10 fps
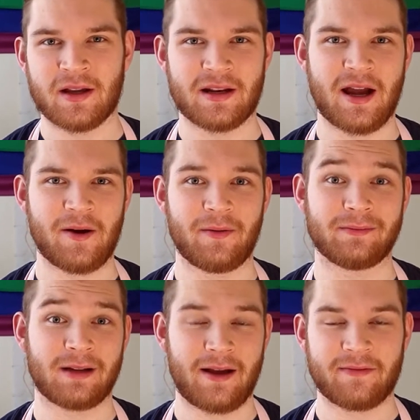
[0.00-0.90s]
Now,
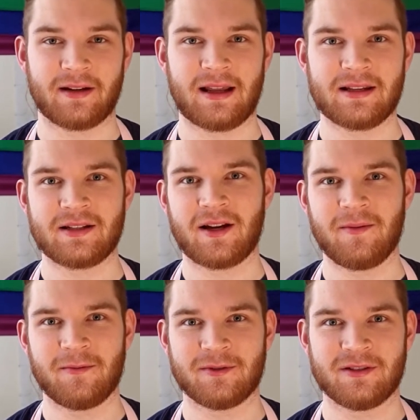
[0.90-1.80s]
after last
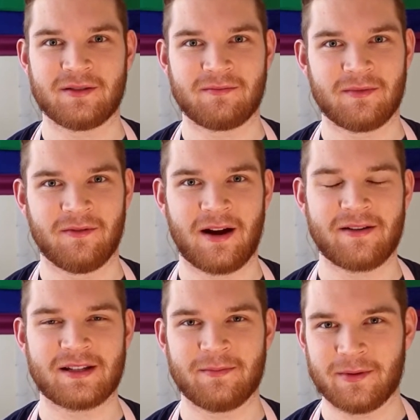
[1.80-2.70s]
time was
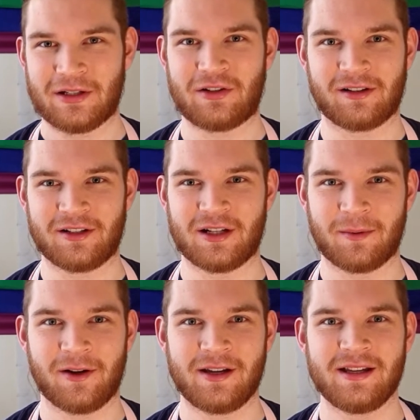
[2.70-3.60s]
very simple chocolate chip
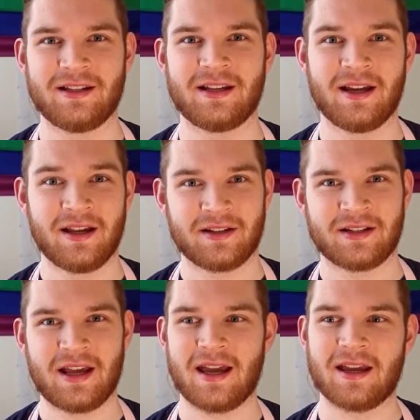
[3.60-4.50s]
cookies,
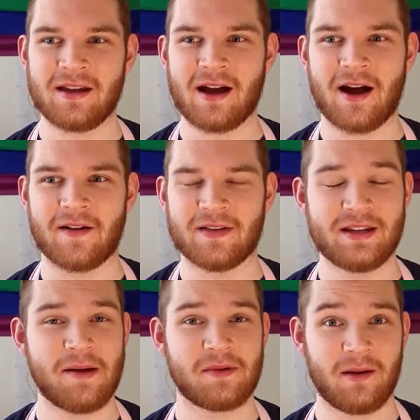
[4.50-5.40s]
today I've
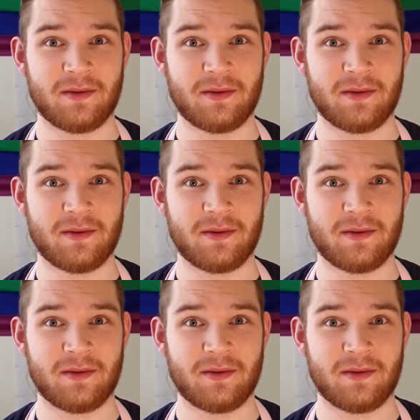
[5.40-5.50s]
stepped up